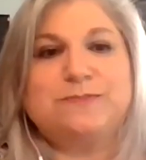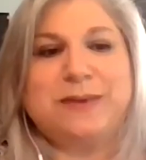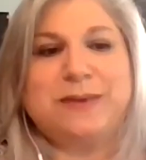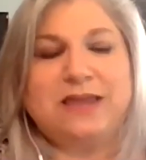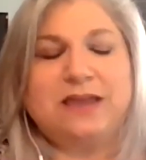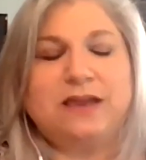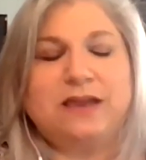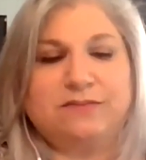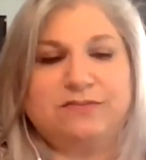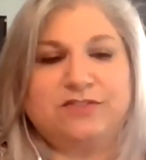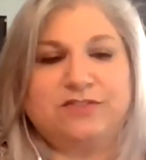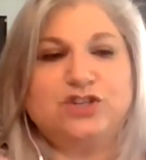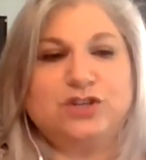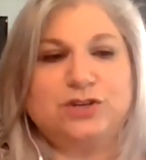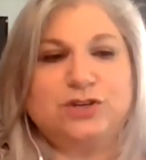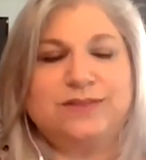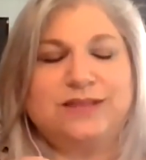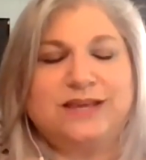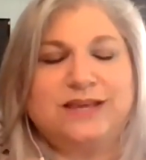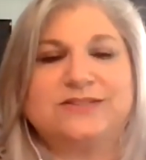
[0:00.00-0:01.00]
Speaking of the
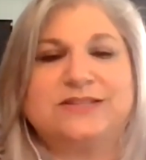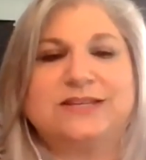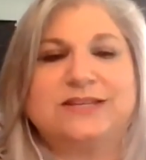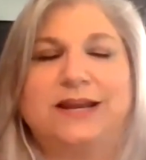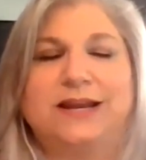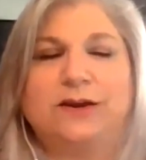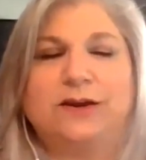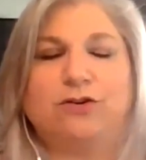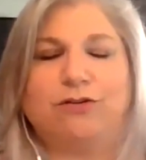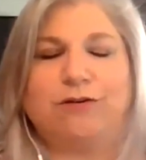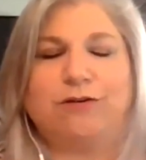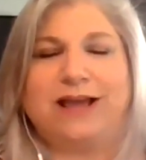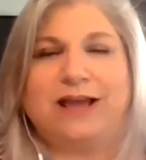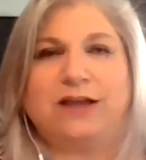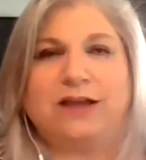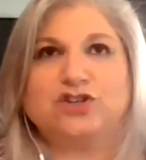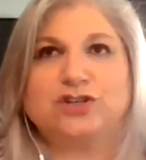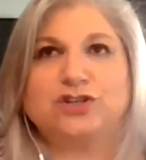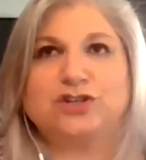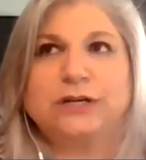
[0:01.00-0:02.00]
2008
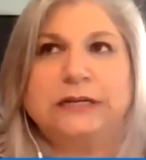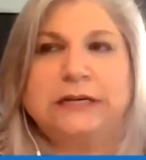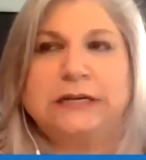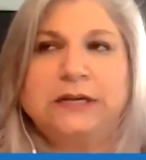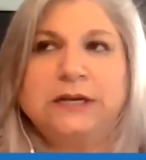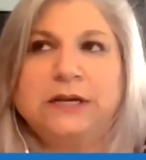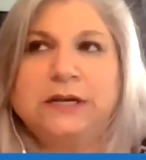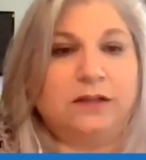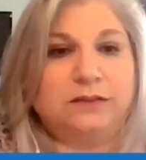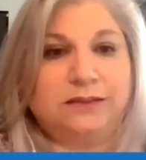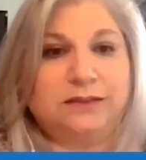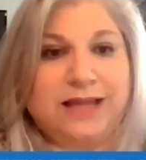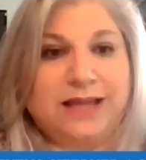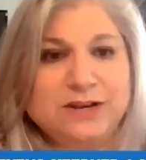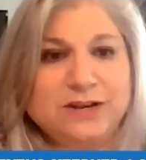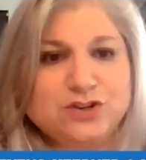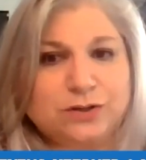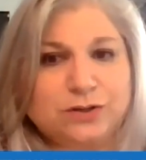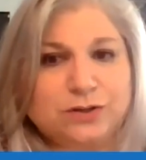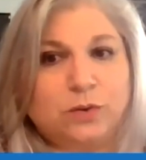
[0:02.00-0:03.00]
crash, a
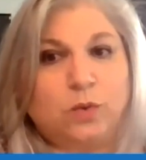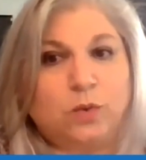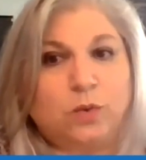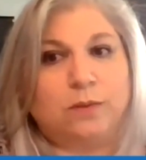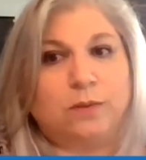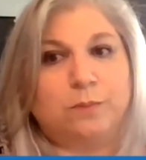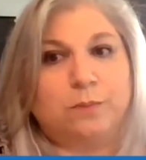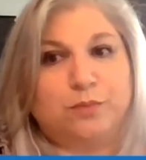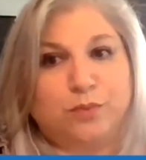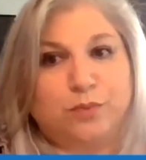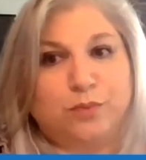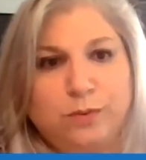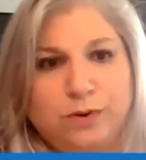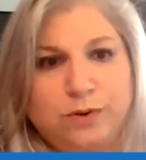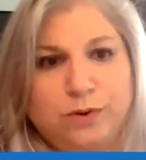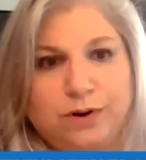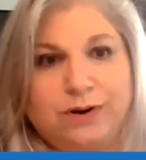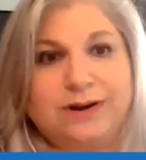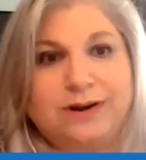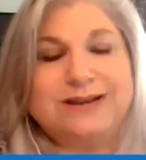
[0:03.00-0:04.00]
lender or a
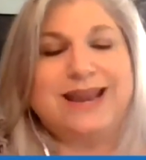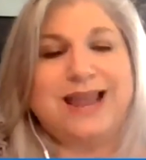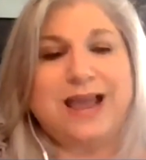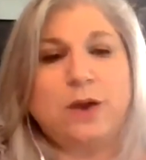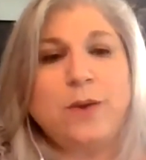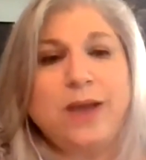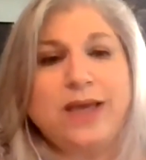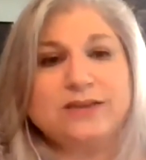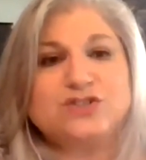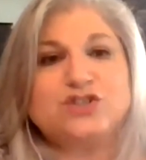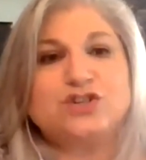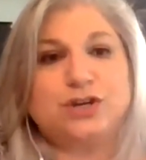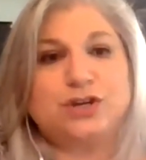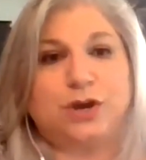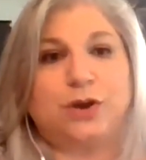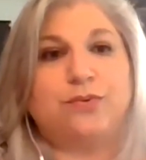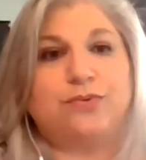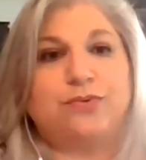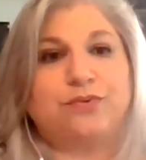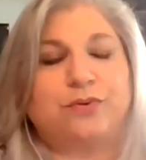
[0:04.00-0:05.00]
broker now has to
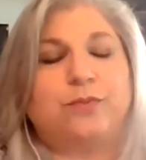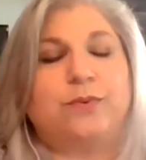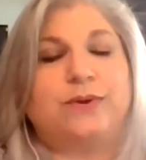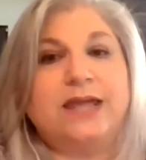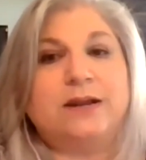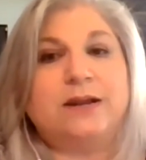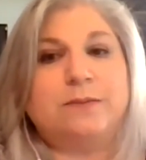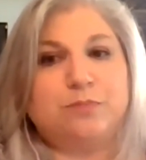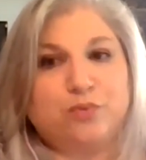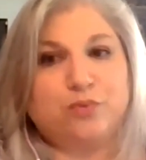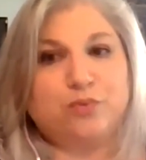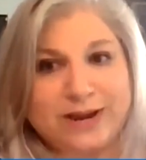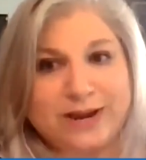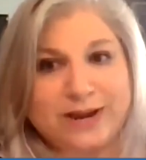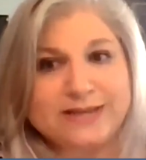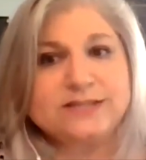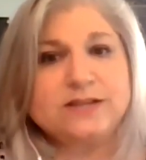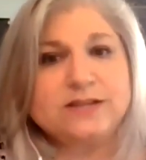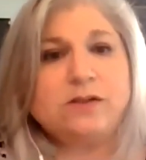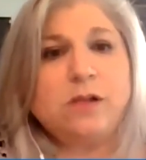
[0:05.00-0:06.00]
go through an
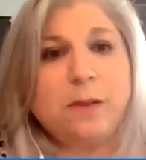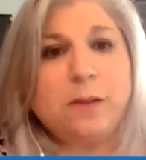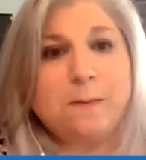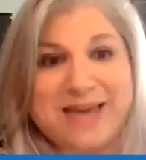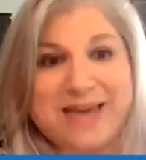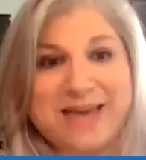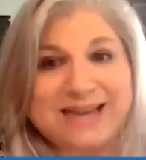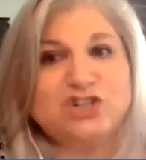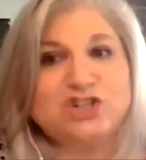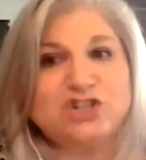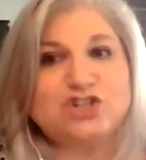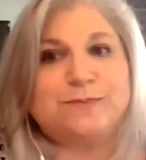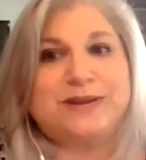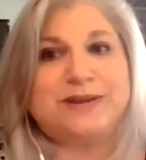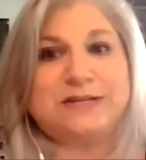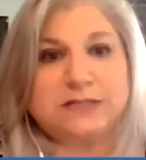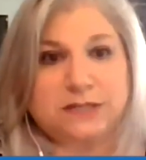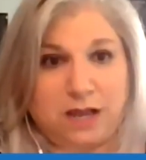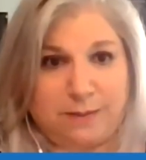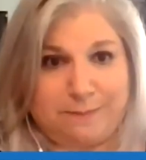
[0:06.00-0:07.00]
appraisal
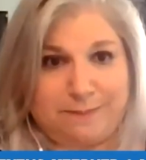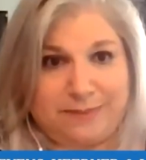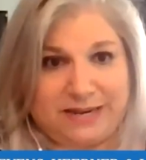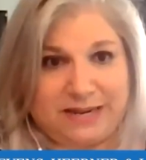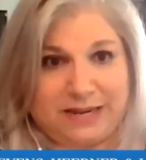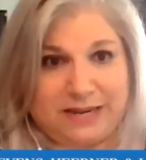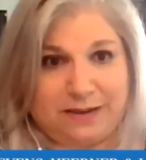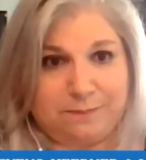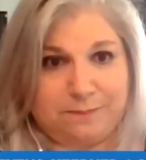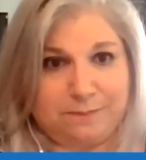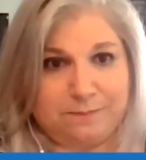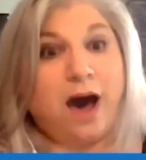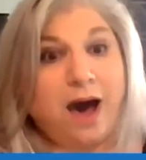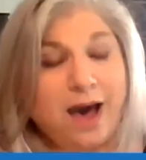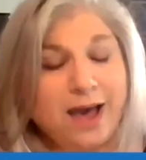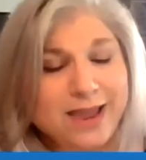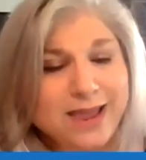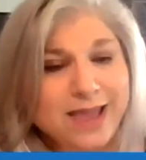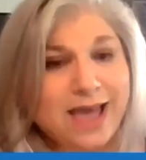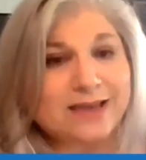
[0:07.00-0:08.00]
management company.
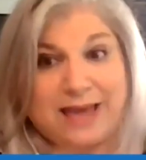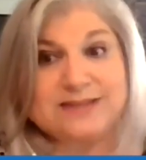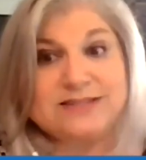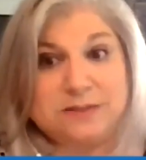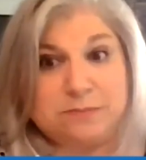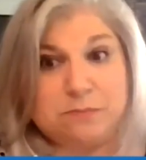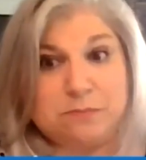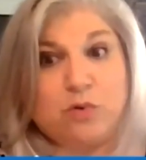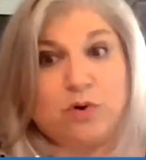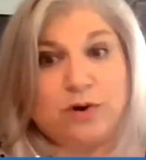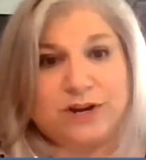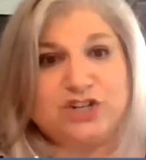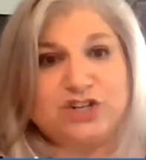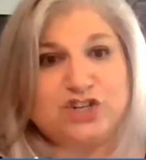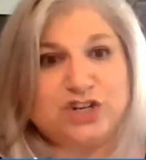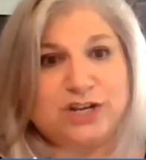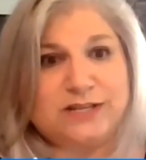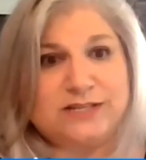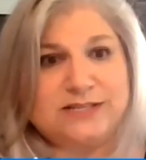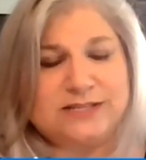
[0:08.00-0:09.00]
I, as the
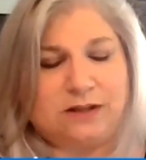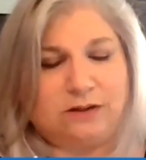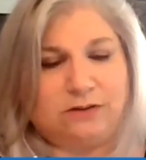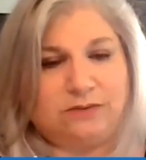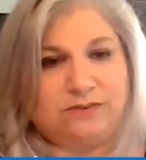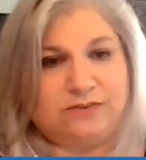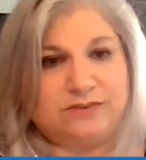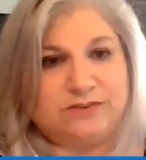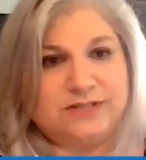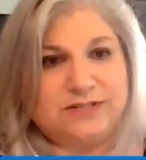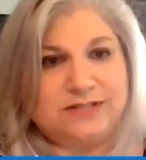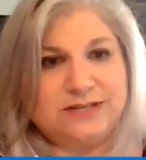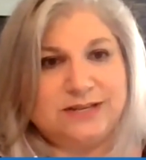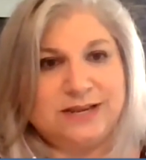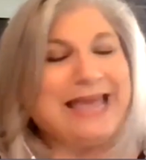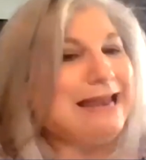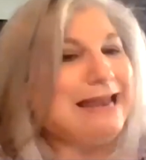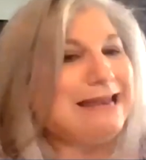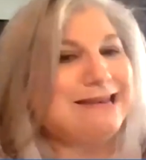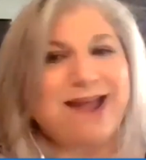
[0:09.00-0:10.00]
mortgage consultant,
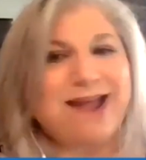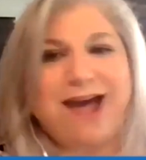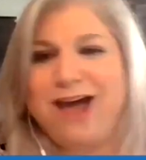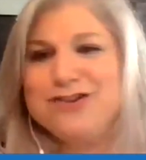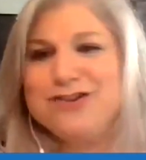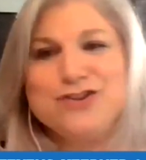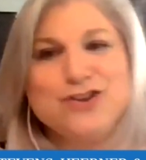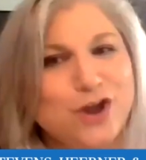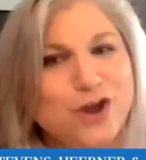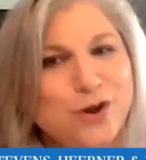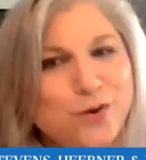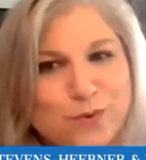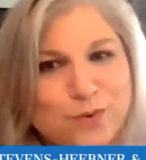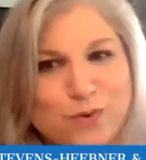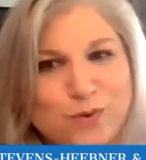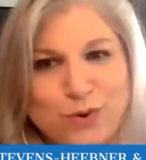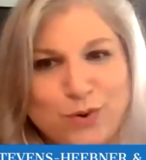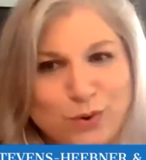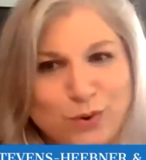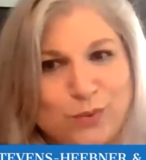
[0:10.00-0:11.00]
cannot know
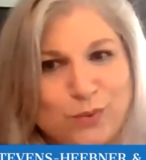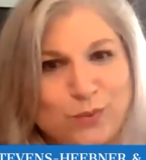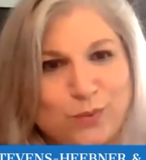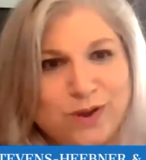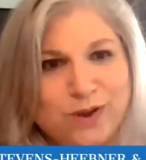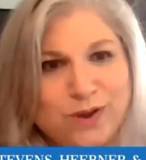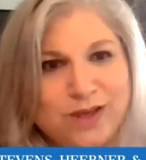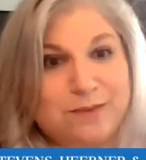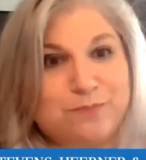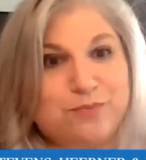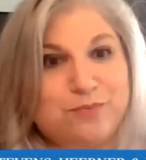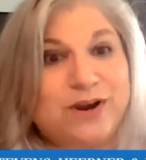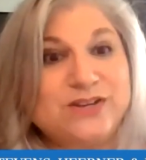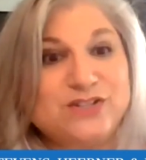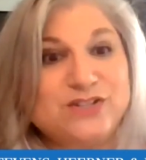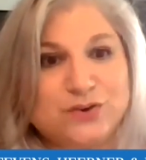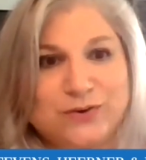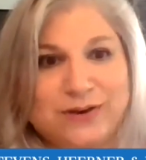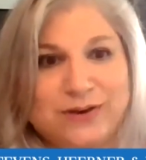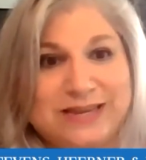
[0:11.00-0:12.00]
who the
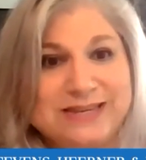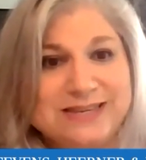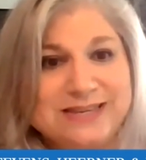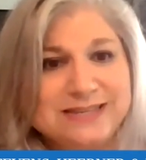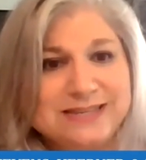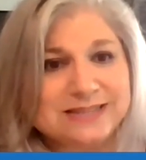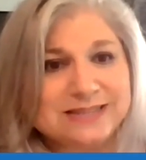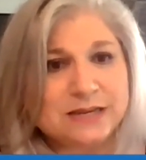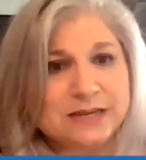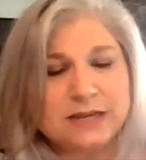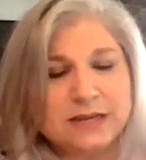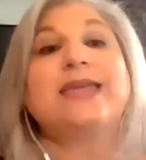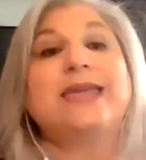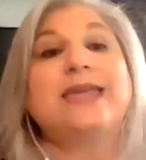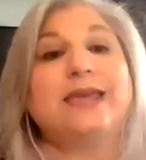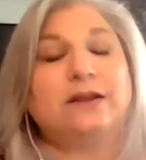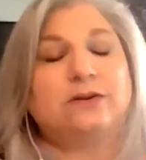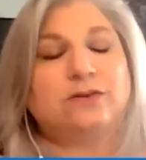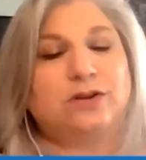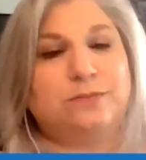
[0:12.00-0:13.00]
appraiser is, and
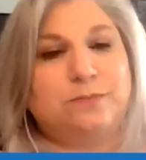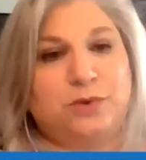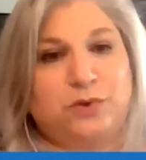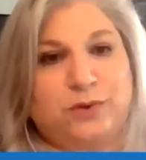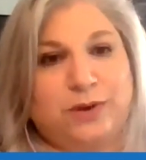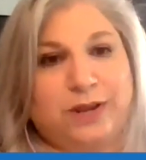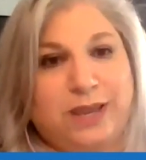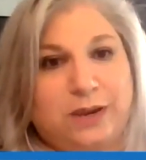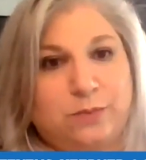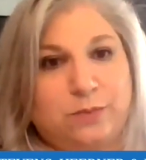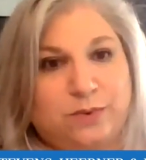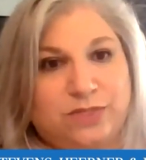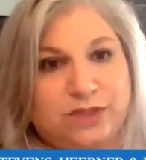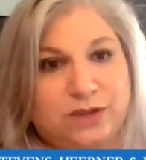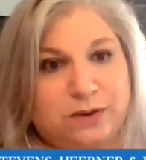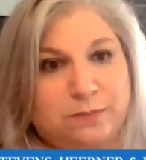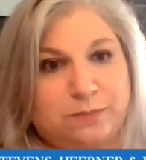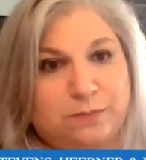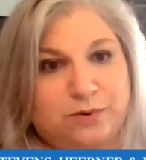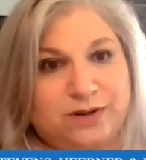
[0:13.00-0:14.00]
I can't communicate
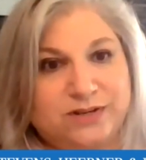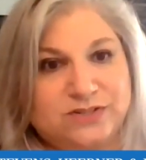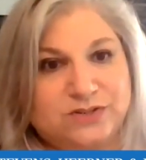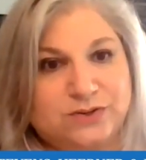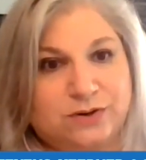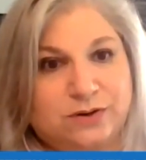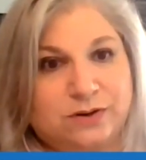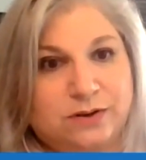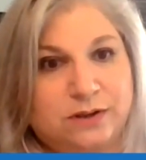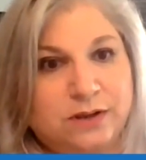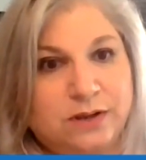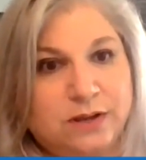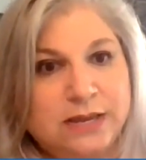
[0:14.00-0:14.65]
with the appraiser.